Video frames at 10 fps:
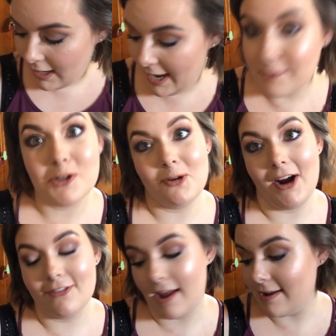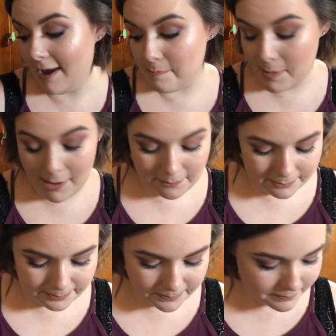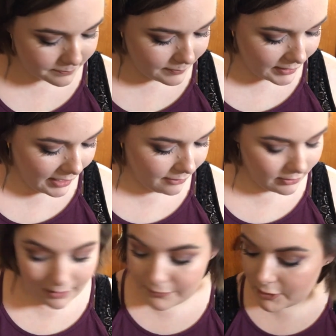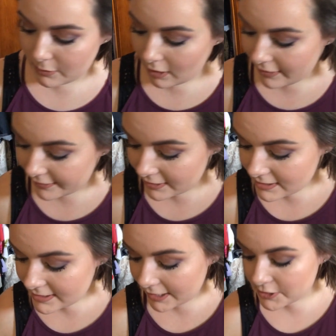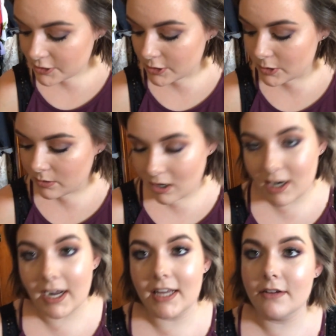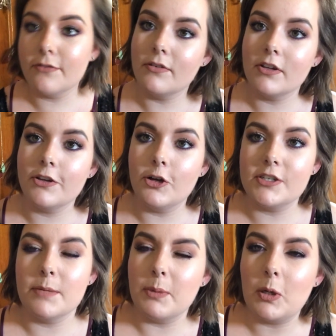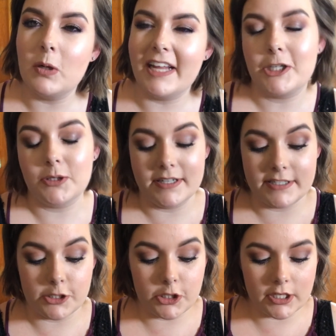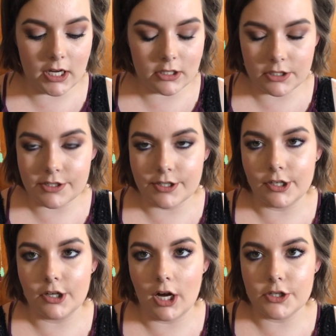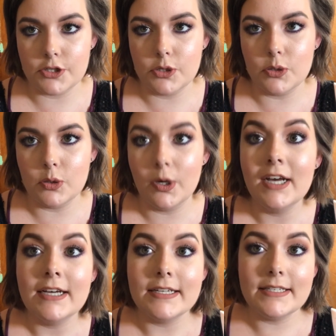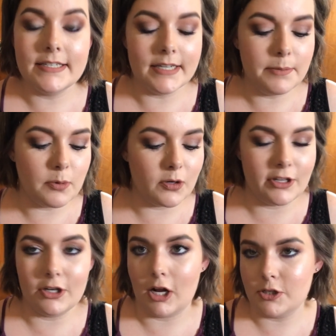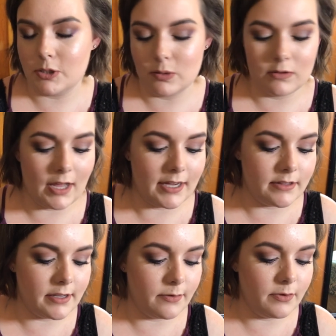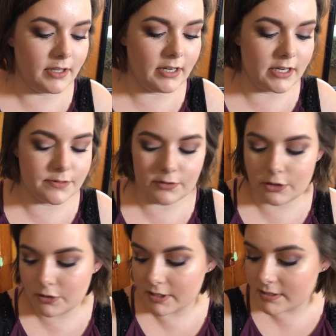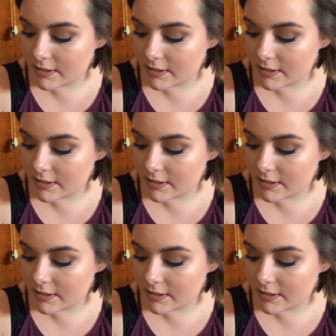I haven't tried that yet, but I would love to. Alright, these next two are kind of your typical like transition colors. They're not too deep or they're not too light. They're really nice for the crease.